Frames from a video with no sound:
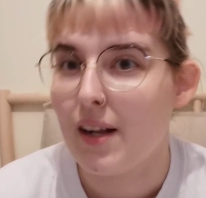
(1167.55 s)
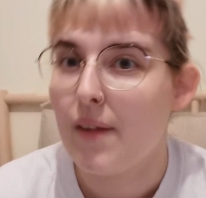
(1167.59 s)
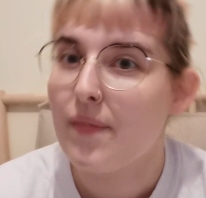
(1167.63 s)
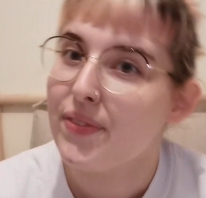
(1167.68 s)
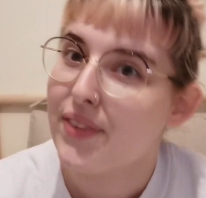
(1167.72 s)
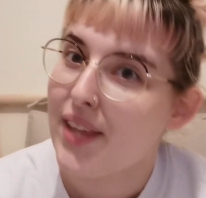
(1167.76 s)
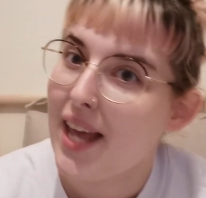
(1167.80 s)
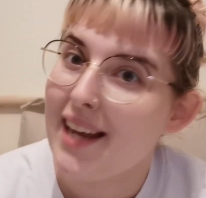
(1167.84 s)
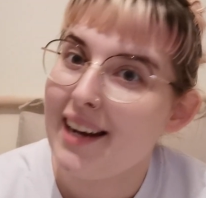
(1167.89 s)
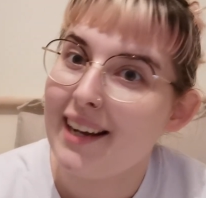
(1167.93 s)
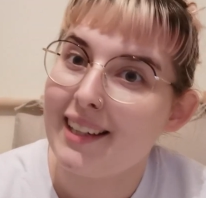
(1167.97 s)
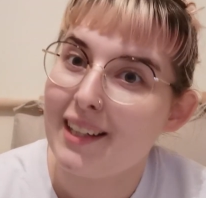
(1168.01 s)
and
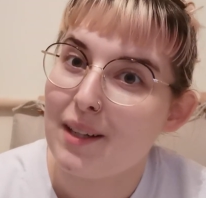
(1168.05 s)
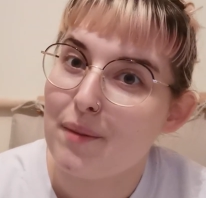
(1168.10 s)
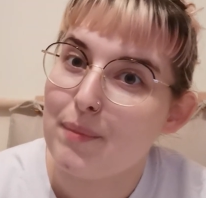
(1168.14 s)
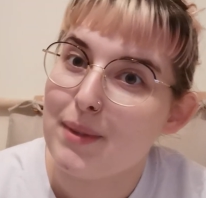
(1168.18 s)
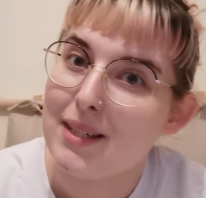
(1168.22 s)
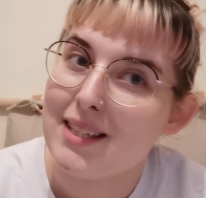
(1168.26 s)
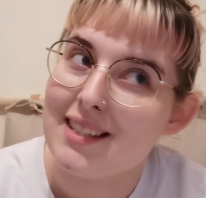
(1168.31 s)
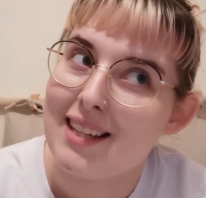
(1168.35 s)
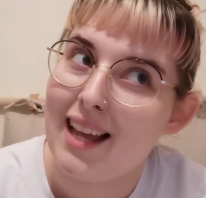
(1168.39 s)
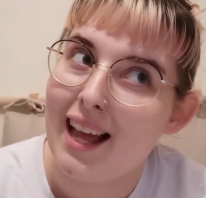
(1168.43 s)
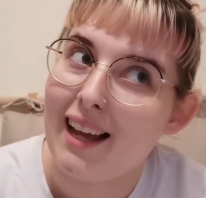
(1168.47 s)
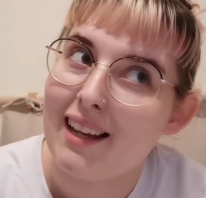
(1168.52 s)
then I can
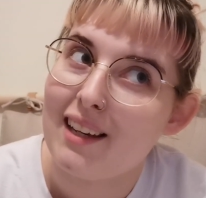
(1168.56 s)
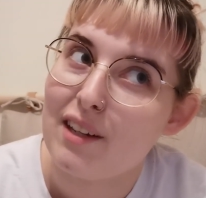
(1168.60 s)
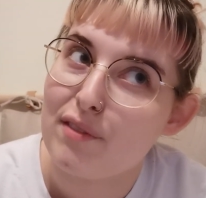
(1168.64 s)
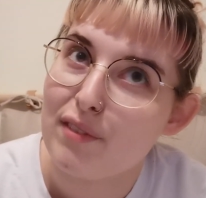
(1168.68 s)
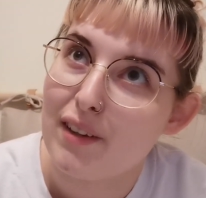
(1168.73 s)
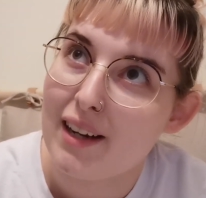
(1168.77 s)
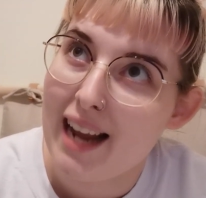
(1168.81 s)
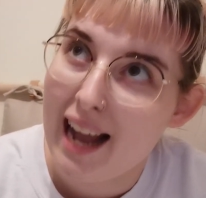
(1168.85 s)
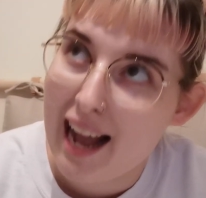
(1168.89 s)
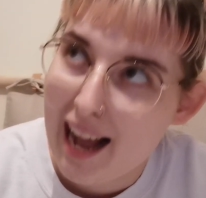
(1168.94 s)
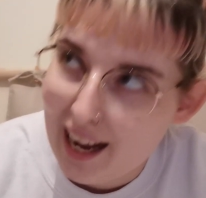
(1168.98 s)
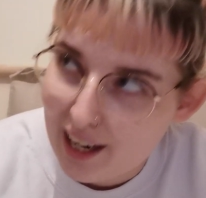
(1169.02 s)
be sad if
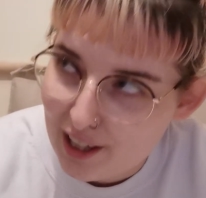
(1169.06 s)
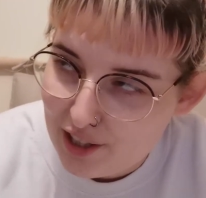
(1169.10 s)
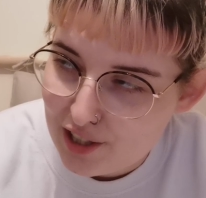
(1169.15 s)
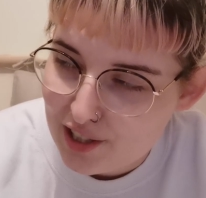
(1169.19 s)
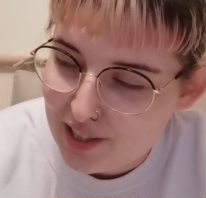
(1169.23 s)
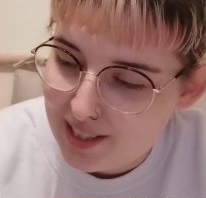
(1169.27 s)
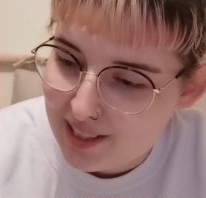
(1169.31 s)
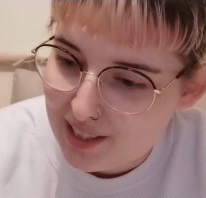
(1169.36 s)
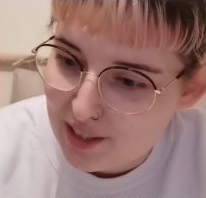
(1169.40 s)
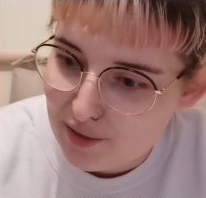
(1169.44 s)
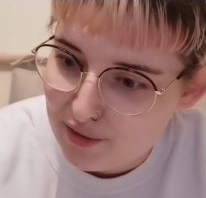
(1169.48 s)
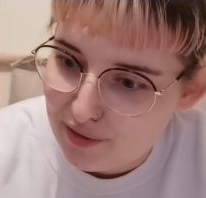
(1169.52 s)
I
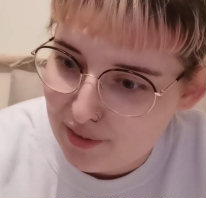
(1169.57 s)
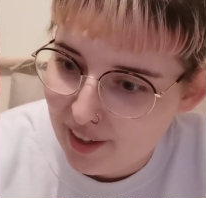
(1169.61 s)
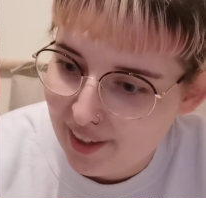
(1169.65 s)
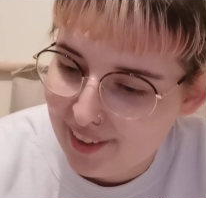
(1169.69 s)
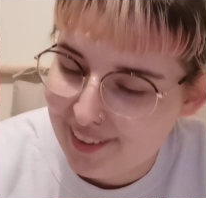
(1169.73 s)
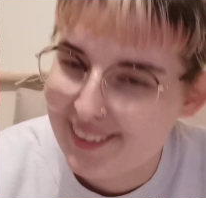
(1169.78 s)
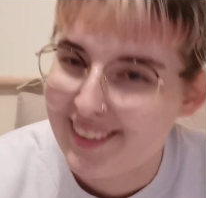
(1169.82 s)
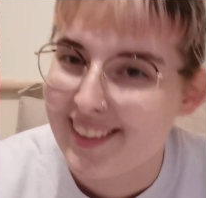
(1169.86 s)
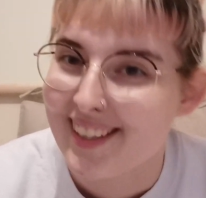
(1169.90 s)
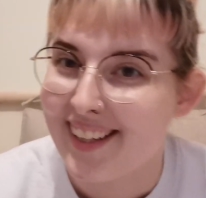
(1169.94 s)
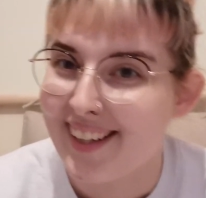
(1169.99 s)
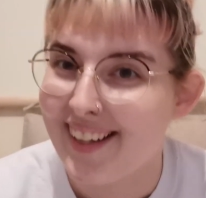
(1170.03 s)
actually did
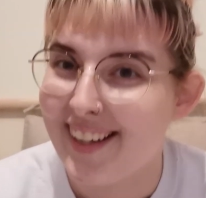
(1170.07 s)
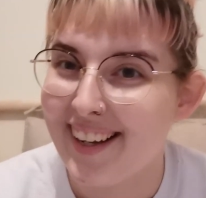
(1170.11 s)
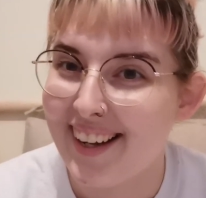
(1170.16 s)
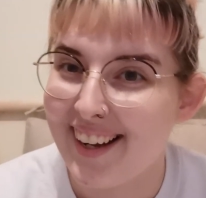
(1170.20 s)
fail.